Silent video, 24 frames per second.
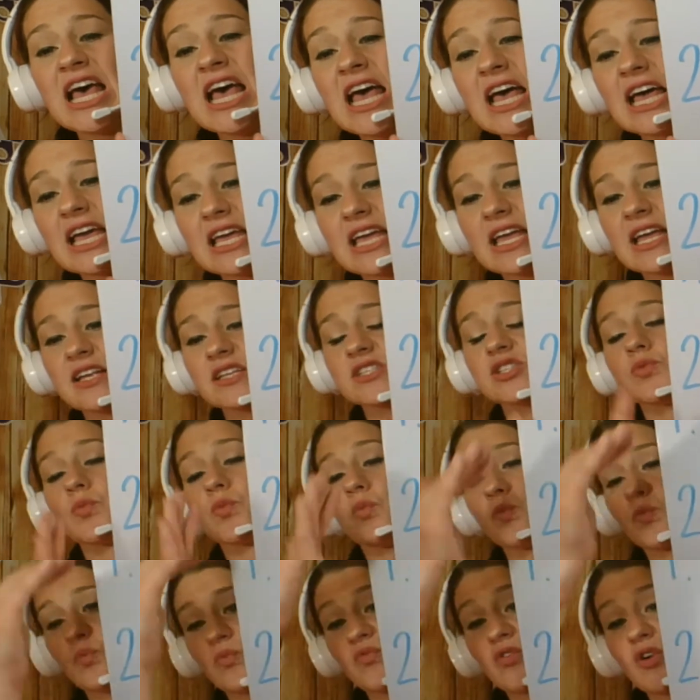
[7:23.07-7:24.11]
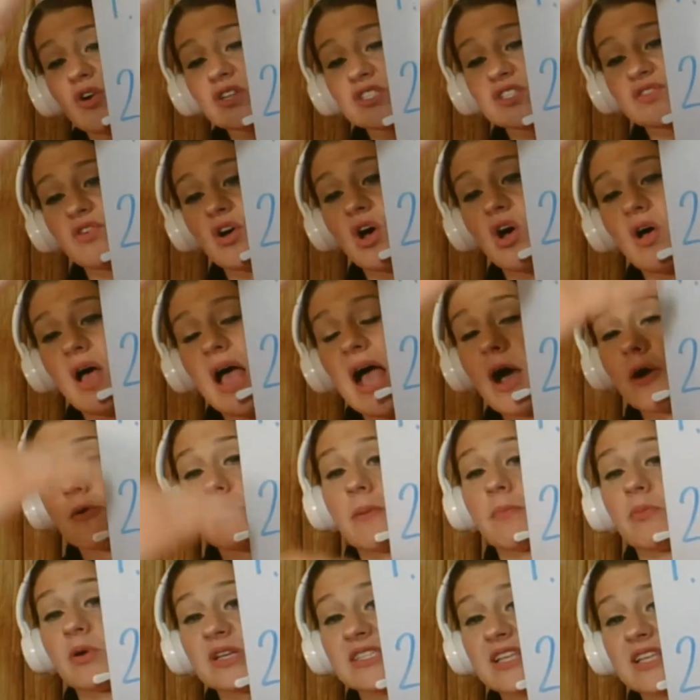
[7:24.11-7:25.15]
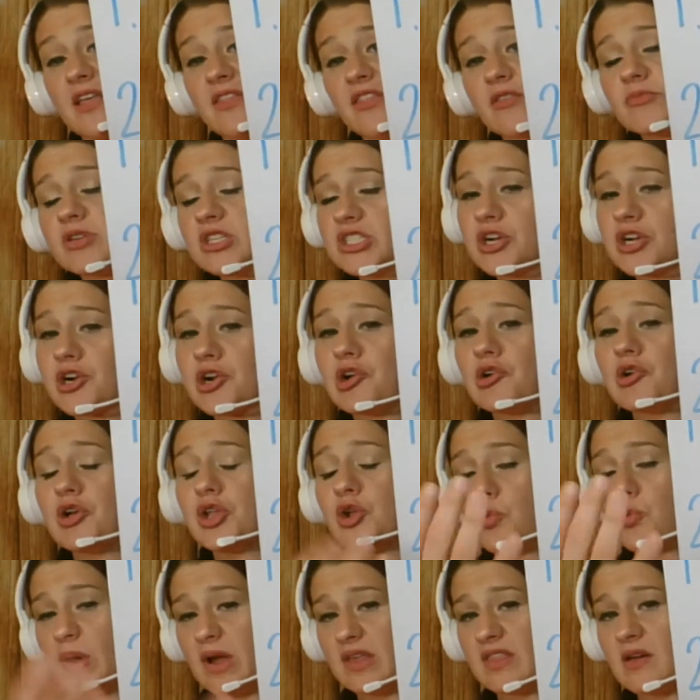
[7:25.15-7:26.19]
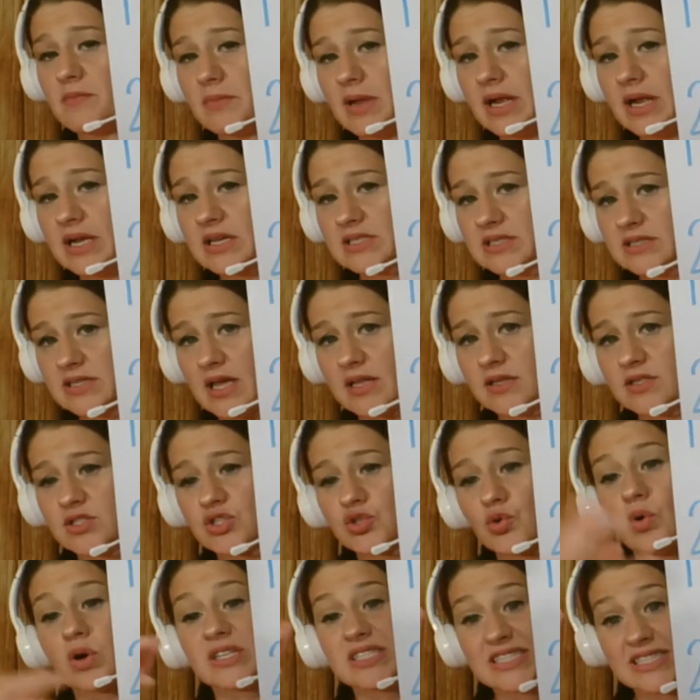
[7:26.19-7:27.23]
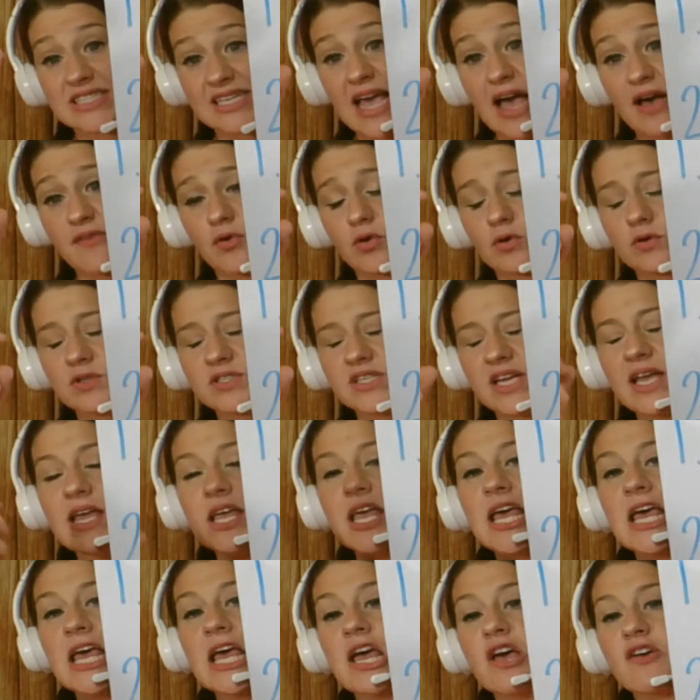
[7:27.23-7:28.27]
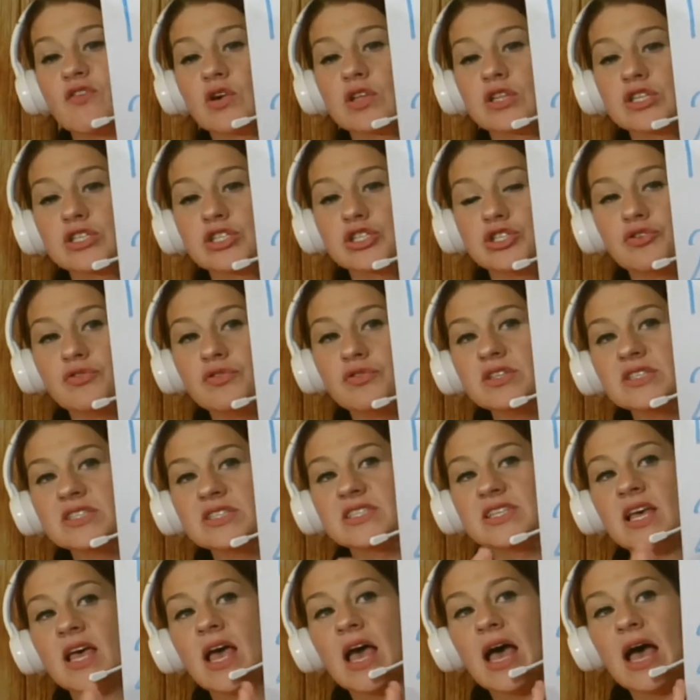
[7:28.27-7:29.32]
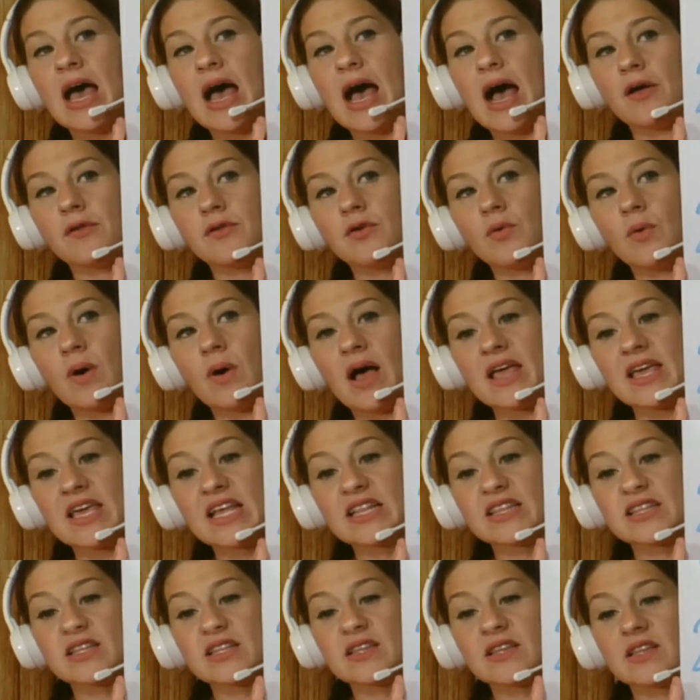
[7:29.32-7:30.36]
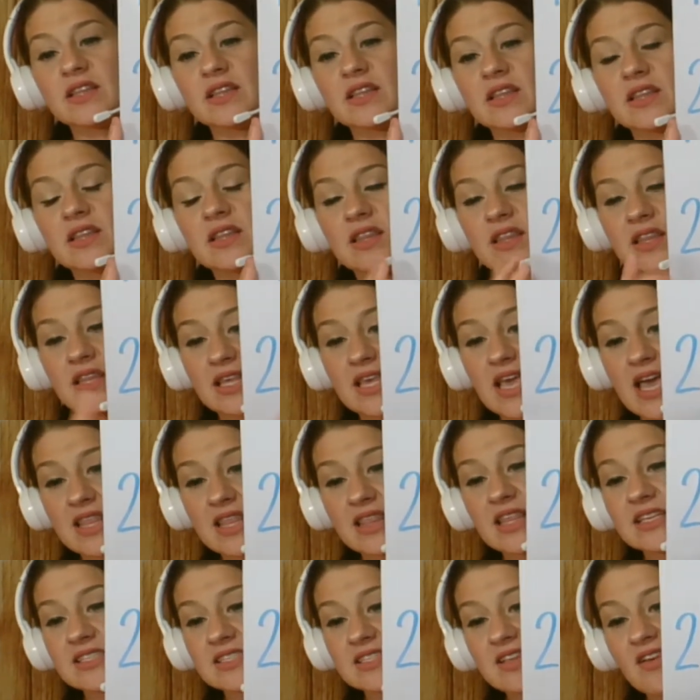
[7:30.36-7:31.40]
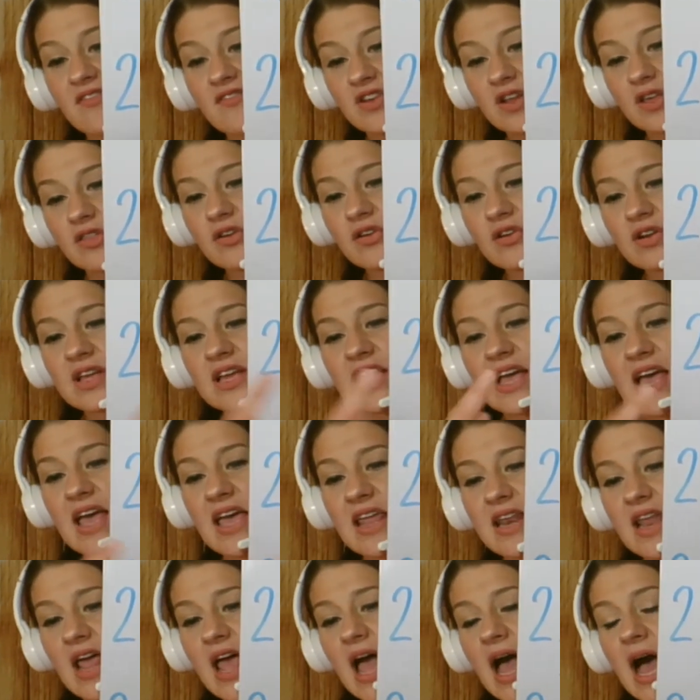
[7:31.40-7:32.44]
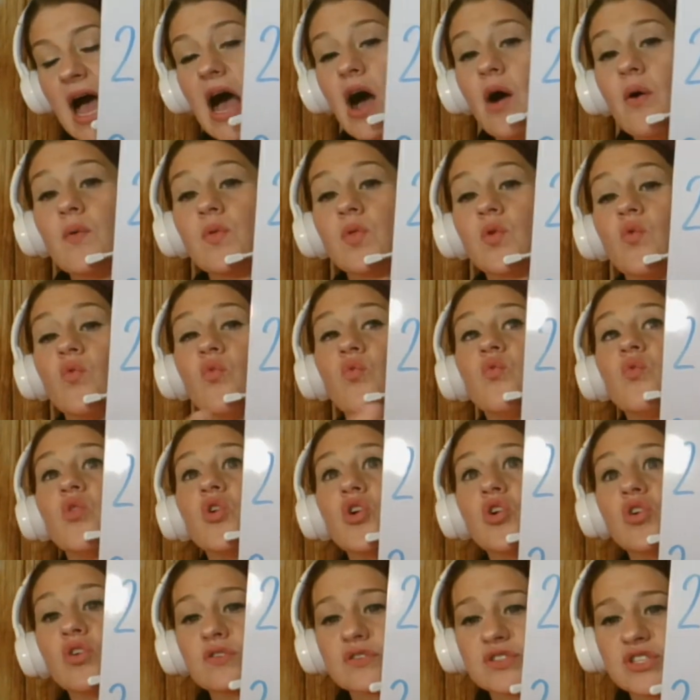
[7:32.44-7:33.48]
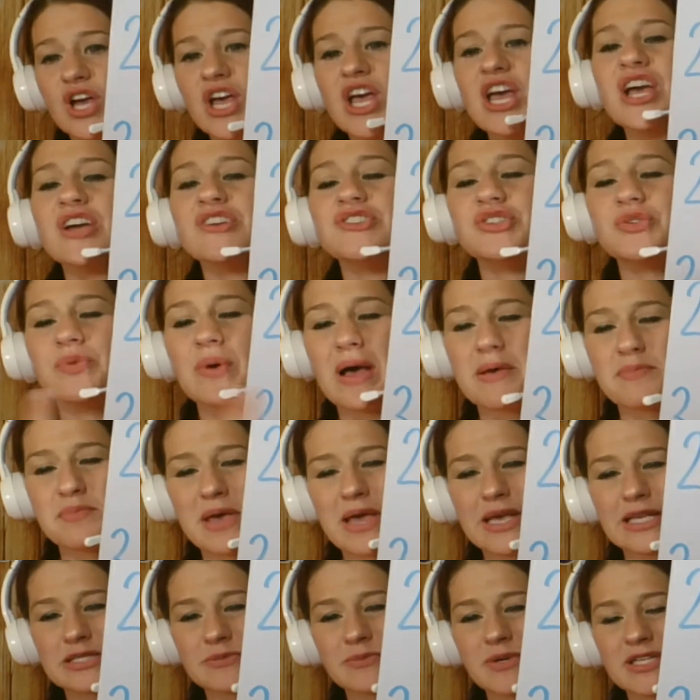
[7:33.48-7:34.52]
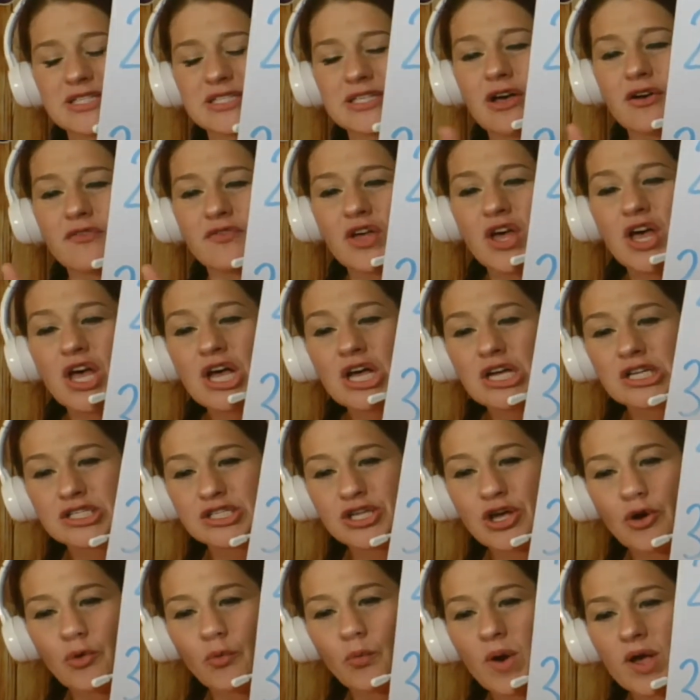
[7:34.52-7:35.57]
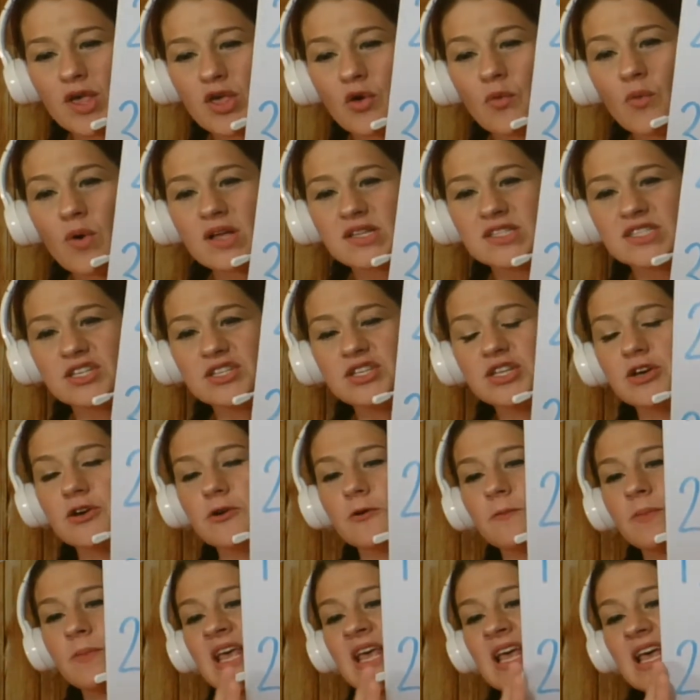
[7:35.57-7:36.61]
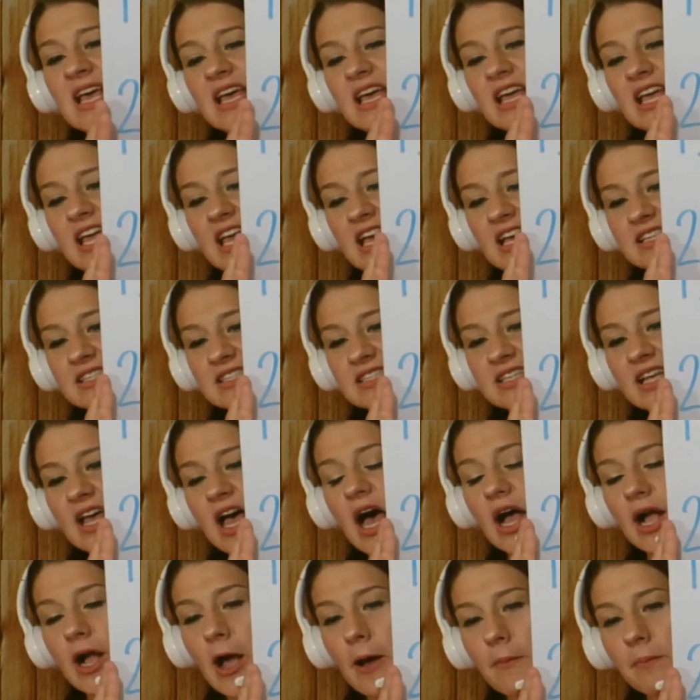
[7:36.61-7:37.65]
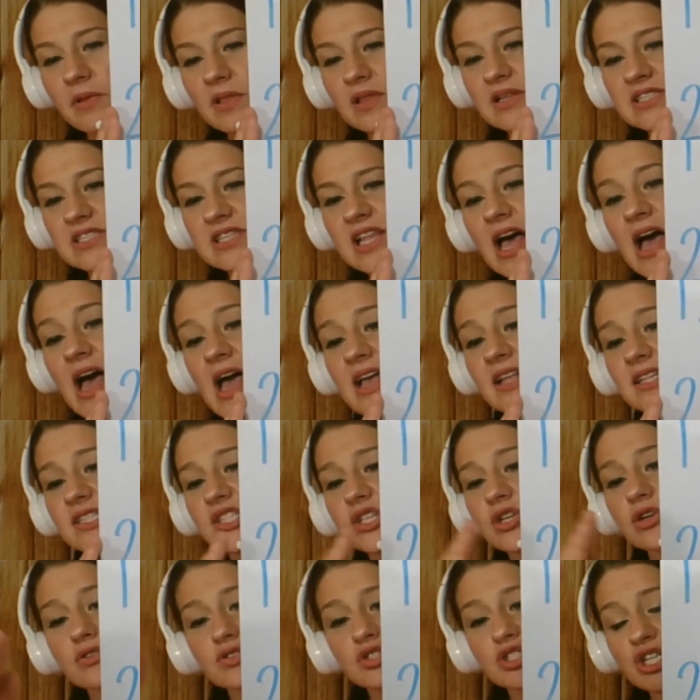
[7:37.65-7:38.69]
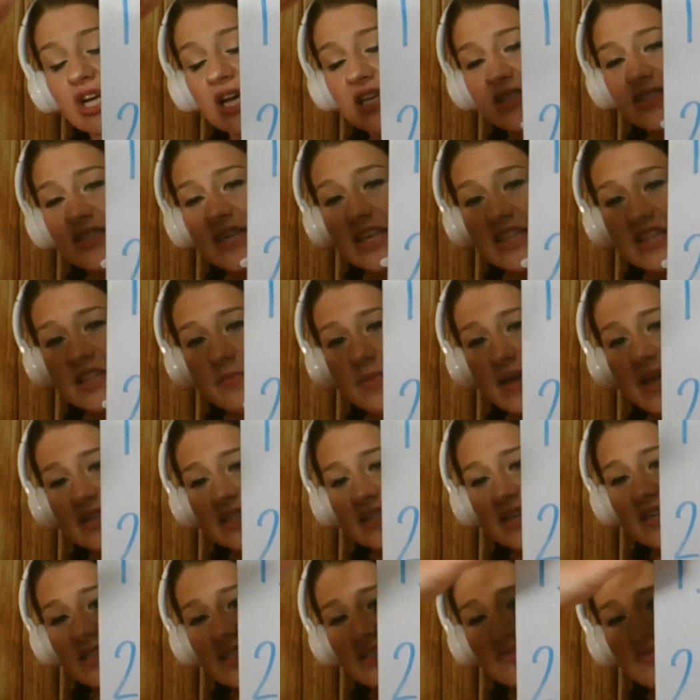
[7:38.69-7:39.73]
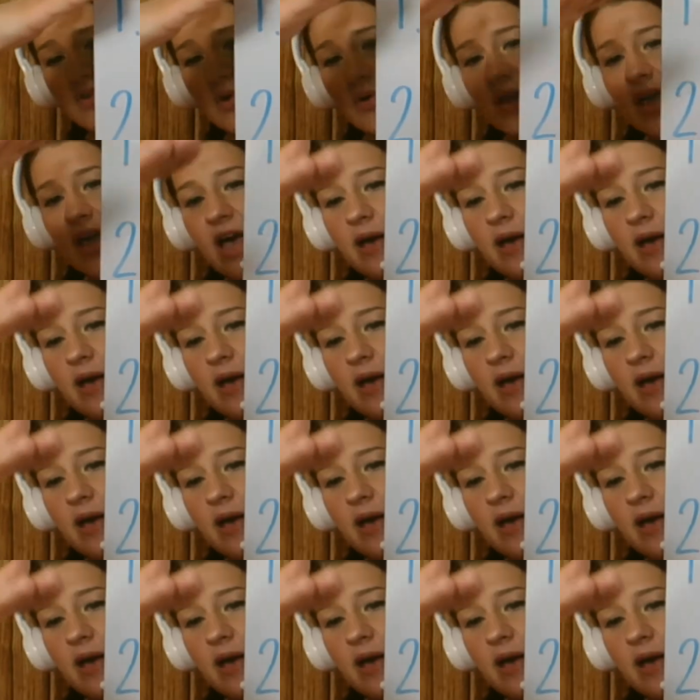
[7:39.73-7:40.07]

is, first of all, how do I present the material in a way that makes sense or scaffold it for the student? How do I get this 70-30? And how in the world do I pace myself? So what you'll want to do is a couple of slides, you'll just hit the basics. Vocab,